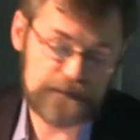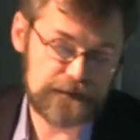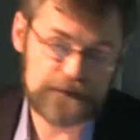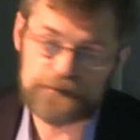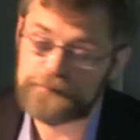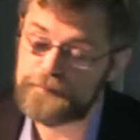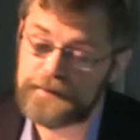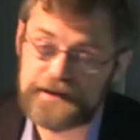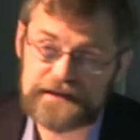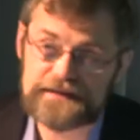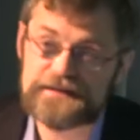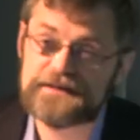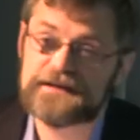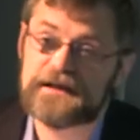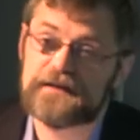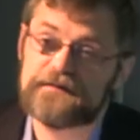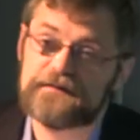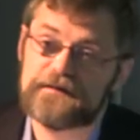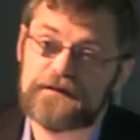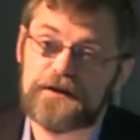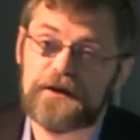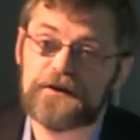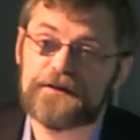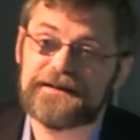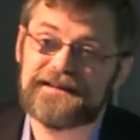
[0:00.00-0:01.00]
you may
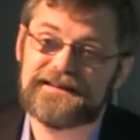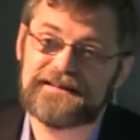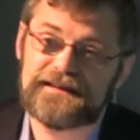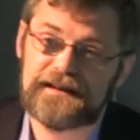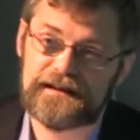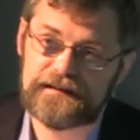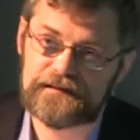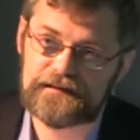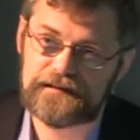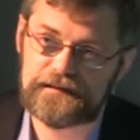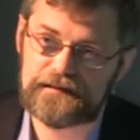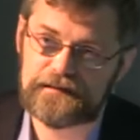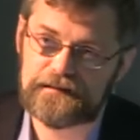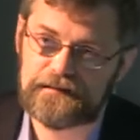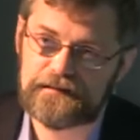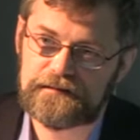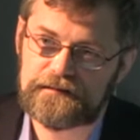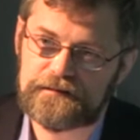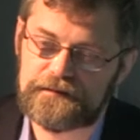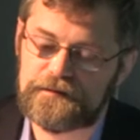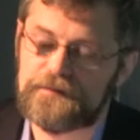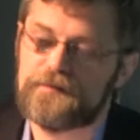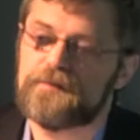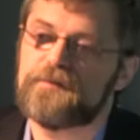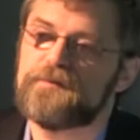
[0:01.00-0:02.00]
just not detect it.
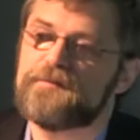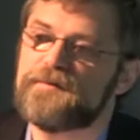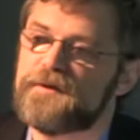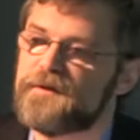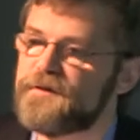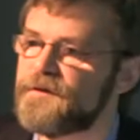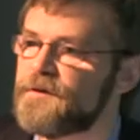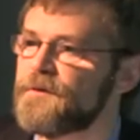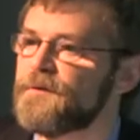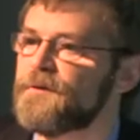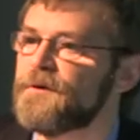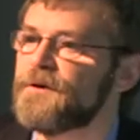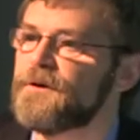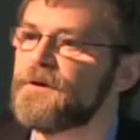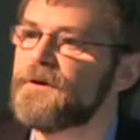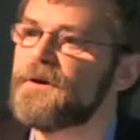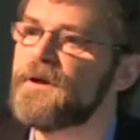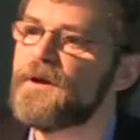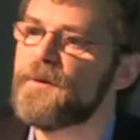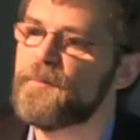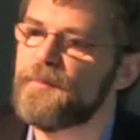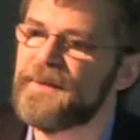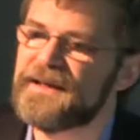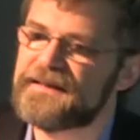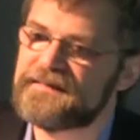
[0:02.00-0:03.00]
So first of
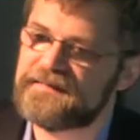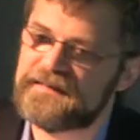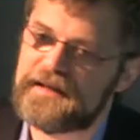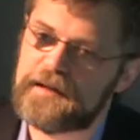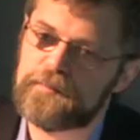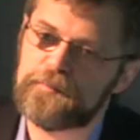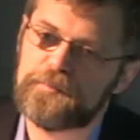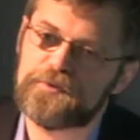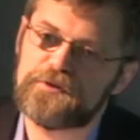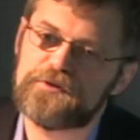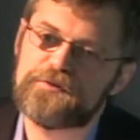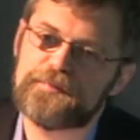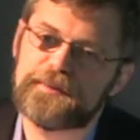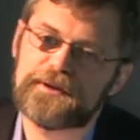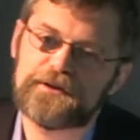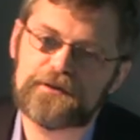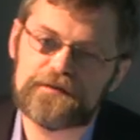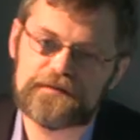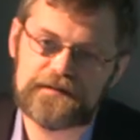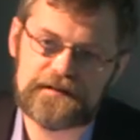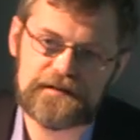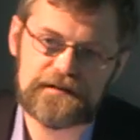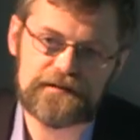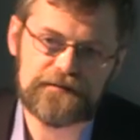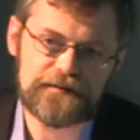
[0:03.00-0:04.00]
all, big samples,
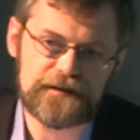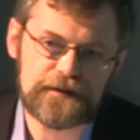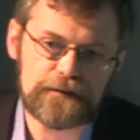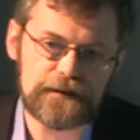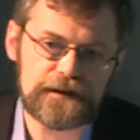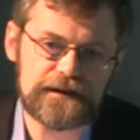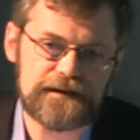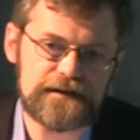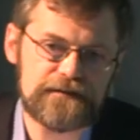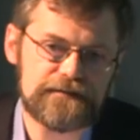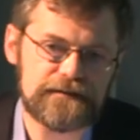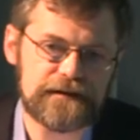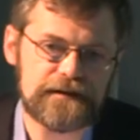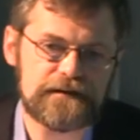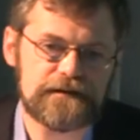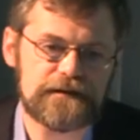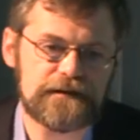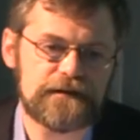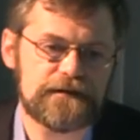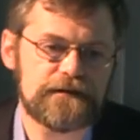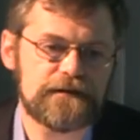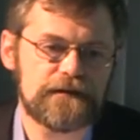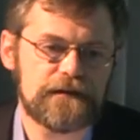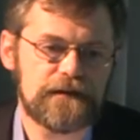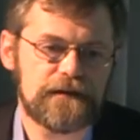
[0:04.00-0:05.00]
because individual
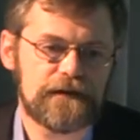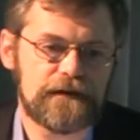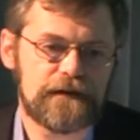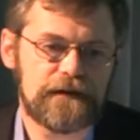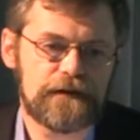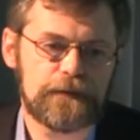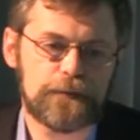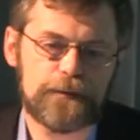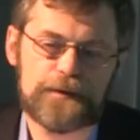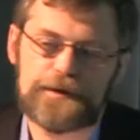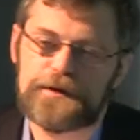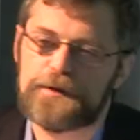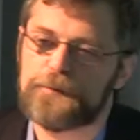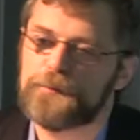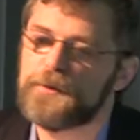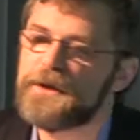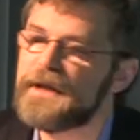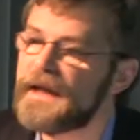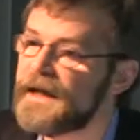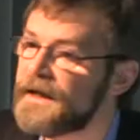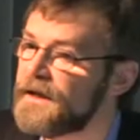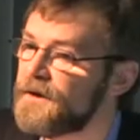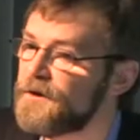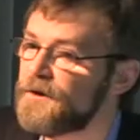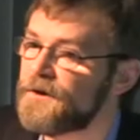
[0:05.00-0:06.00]
differences, whether we
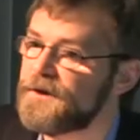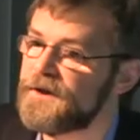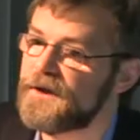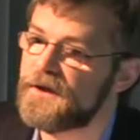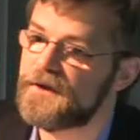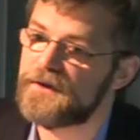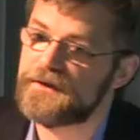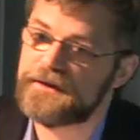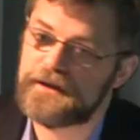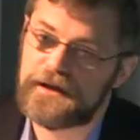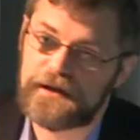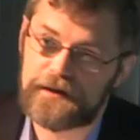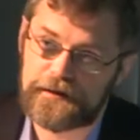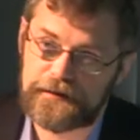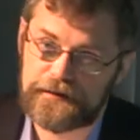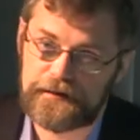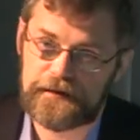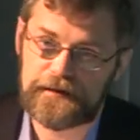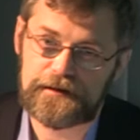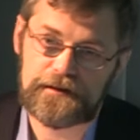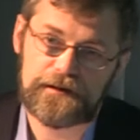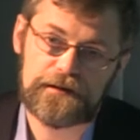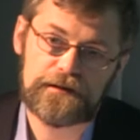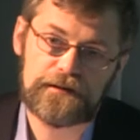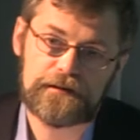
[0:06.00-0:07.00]
like it or not, are
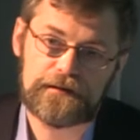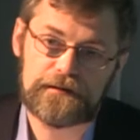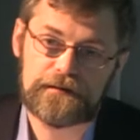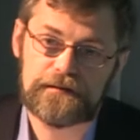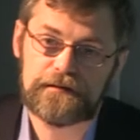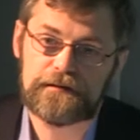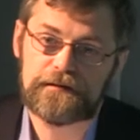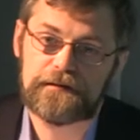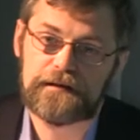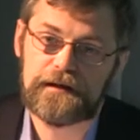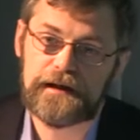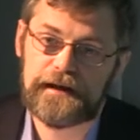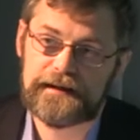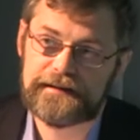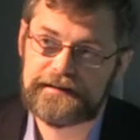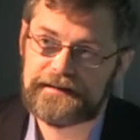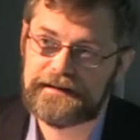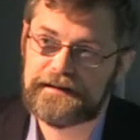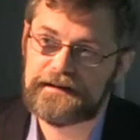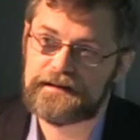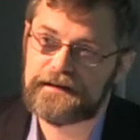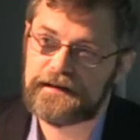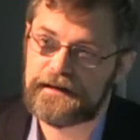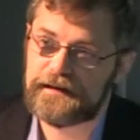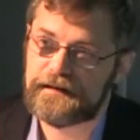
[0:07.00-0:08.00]
there, and
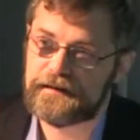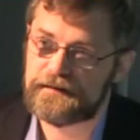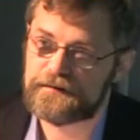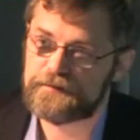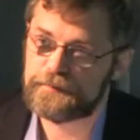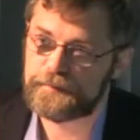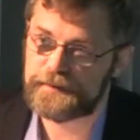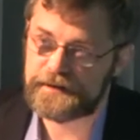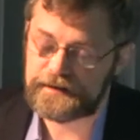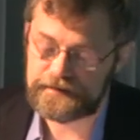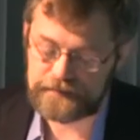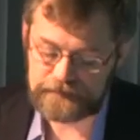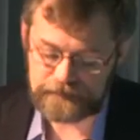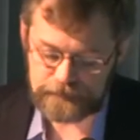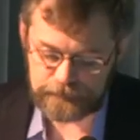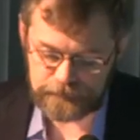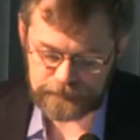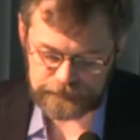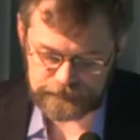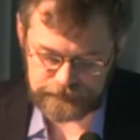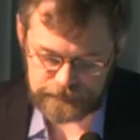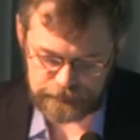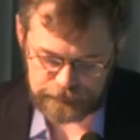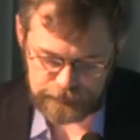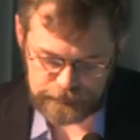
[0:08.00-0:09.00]
they can explain some
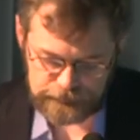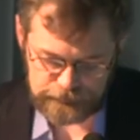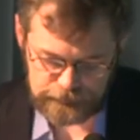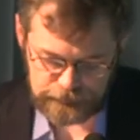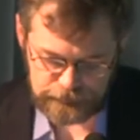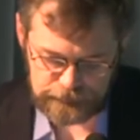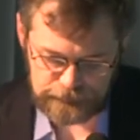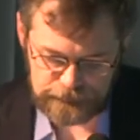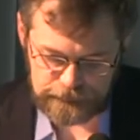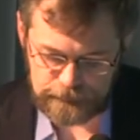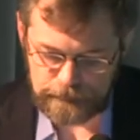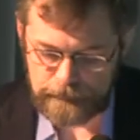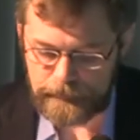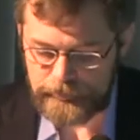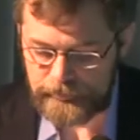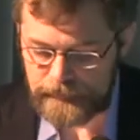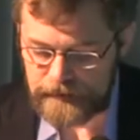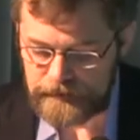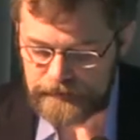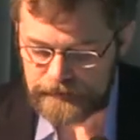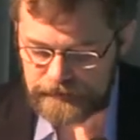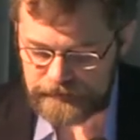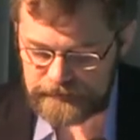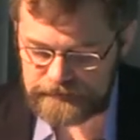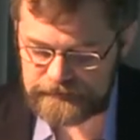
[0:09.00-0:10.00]
of these results.
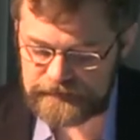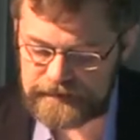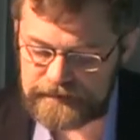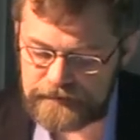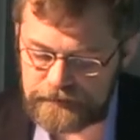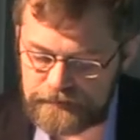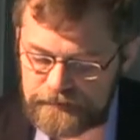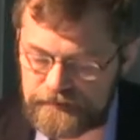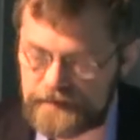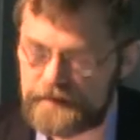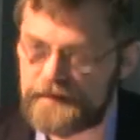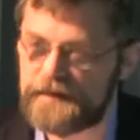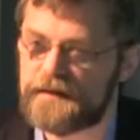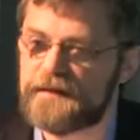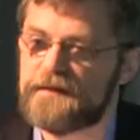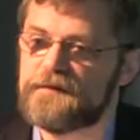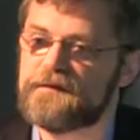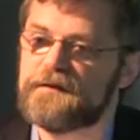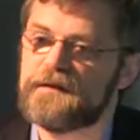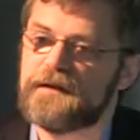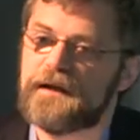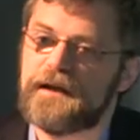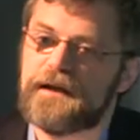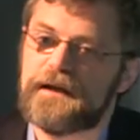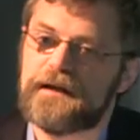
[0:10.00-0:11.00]
The second thing
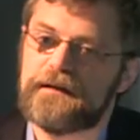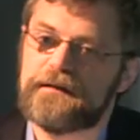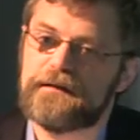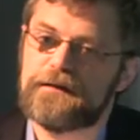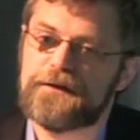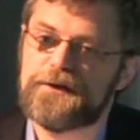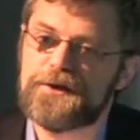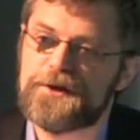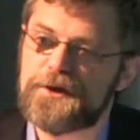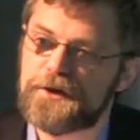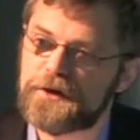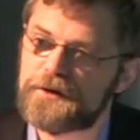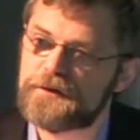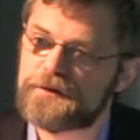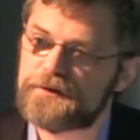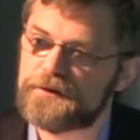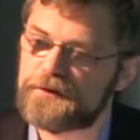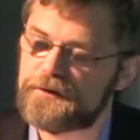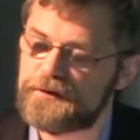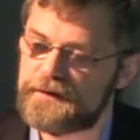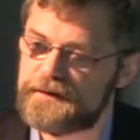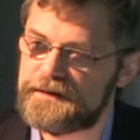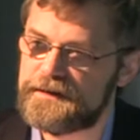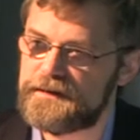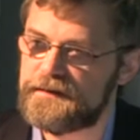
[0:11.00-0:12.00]
is that not
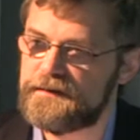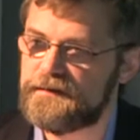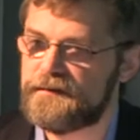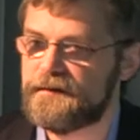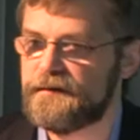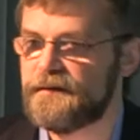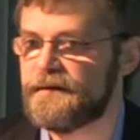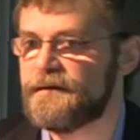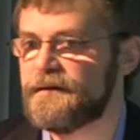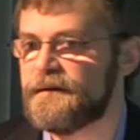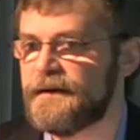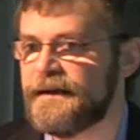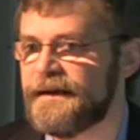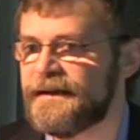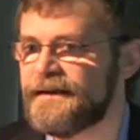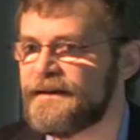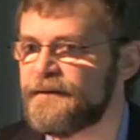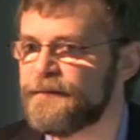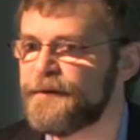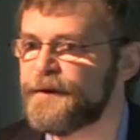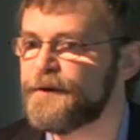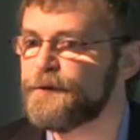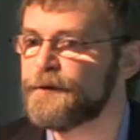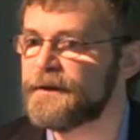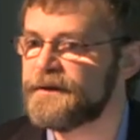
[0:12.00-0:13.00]
only
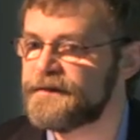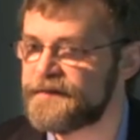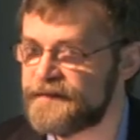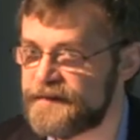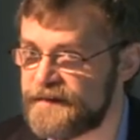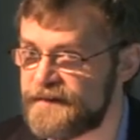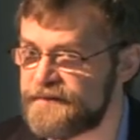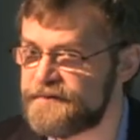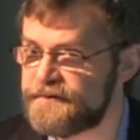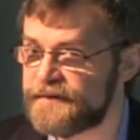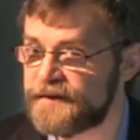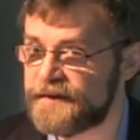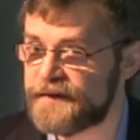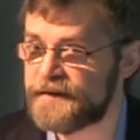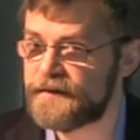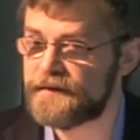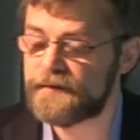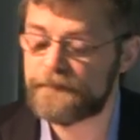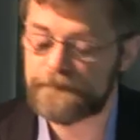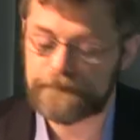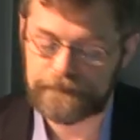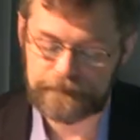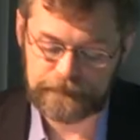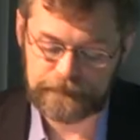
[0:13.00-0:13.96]
individuals differ,